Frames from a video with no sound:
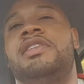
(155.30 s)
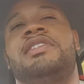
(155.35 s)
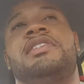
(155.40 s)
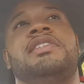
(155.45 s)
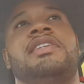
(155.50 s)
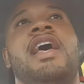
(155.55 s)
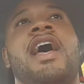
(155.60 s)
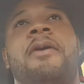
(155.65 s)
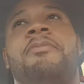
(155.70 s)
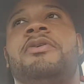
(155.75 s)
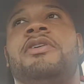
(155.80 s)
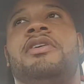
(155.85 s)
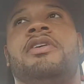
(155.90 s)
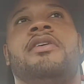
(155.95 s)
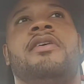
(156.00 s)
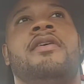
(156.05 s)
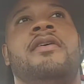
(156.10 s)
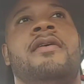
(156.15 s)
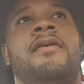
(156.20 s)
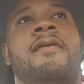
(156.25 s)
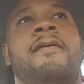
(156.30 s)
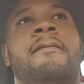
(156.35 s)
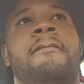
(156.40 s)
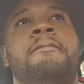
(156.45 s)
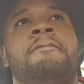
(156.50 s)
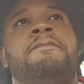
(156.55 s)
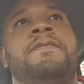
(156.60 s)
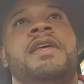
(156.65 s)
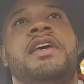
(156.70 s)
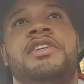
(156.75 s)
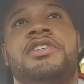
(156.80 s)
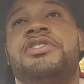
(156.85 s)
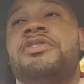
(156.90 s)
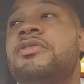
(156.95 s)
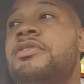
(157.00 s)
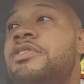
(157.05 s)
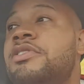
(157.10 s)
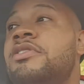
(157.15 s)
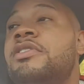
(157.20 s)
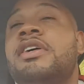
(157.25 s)
this is happening. And
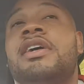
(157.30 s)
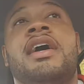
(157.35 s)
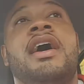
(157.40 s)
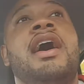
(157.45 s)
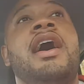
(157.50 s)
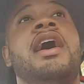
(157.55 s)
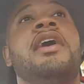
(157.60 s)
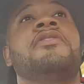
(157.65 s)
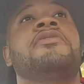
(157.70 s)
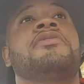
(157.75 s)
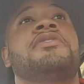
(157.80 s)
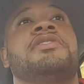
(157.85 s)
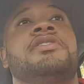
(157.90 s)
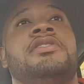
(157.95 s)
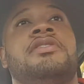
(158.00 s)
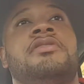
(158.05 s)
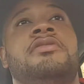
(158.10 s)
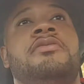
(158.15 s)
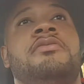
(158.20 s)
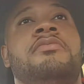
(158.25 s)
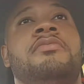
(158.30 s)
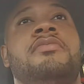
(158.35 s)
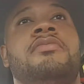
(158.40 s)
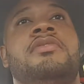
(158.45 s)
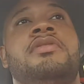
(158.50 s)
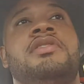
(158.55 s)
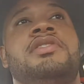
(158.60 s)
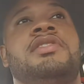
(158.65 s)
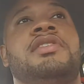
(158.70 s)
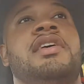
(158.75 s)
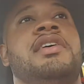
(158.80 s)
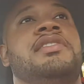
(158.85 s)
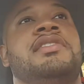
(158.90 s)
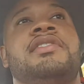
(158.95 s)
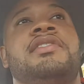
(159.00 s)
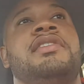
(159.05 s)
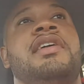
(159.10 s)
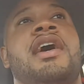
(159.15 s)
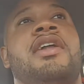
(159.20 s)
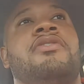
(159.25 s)
so until the Congress says
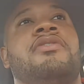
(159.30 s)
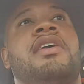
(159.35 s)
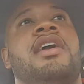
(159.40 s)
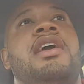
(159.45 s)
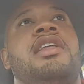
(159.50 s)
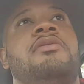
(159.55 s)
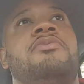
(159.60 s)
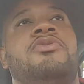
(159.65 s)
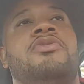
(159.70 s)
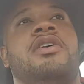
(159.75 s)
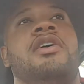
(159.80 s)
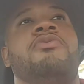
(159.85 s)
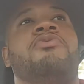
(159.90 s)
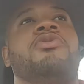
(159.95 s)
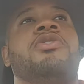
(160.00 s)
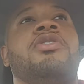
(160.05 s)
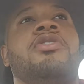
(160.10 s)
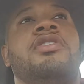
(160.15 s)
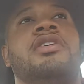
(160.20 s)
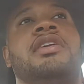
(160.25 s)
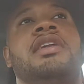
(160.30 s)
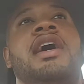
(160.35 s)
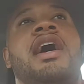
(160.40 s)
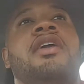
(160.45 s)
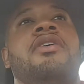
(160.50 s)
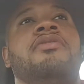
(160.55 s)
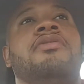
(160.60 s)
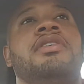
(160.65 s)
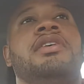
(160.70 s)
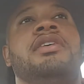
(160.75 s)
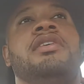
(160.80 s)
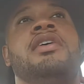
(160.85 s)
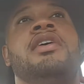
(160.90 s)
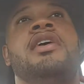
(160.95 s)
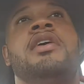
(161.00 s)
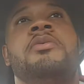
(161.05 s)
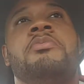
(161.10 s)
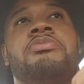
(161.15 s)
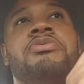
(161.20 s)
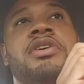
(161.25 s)
it's not okay anymore, and we're going to not only
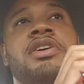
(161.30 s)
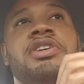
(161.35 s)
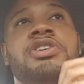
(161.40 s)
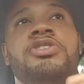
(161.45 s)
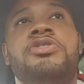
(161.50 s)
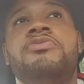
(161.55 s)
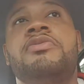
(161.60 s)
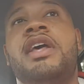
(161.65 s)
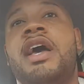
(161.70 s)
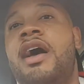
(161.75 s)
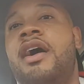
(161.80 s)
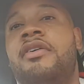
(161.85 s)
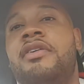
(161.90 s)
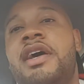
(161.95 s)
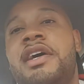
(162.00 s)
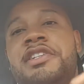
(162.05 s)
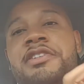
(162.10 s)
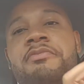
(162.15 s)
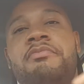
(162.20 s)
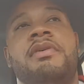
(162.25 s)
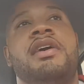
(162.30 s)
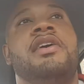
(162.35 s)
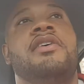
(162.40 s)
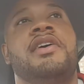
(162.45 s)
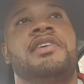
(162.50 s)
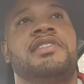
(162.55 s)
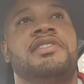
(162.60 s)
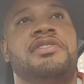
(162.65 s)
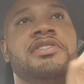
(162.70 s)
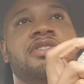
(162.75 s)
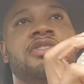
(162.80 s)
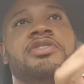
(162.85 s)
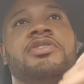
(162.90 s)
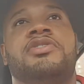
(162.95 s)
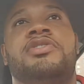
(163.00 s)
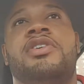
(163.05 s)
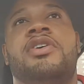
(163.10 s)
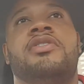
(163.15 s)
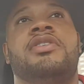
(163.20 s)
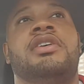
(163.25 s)
bring you down as a mayor, as a
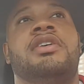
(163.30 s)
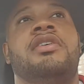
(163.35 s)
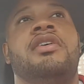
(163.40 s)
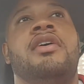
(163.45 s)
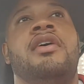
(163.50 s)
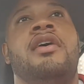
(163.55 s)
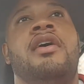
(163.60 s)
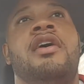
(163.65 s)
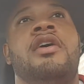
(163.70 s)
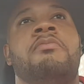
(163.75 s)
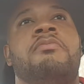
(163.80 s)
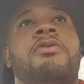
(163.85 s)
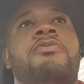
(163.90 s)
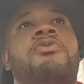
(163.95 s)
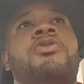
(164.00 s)
district attorney, but